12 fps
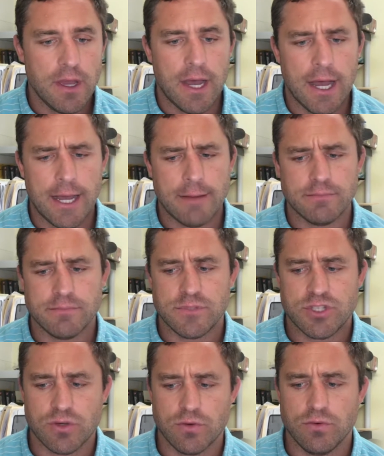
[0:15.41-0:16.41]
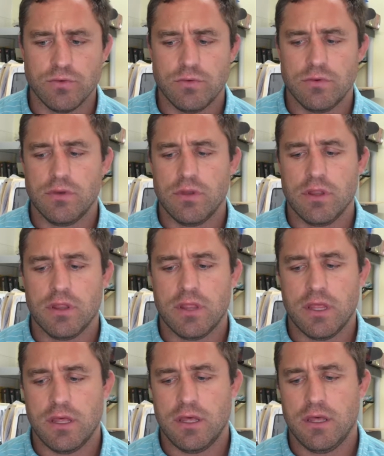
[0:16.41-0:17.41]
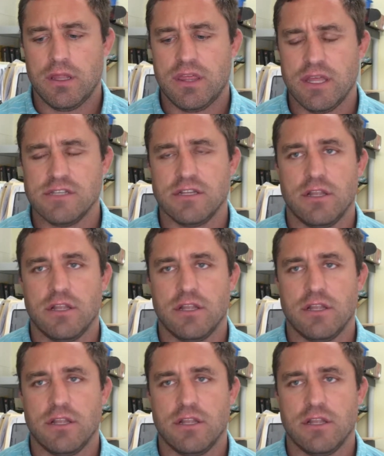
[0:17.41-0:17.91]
So the thing is,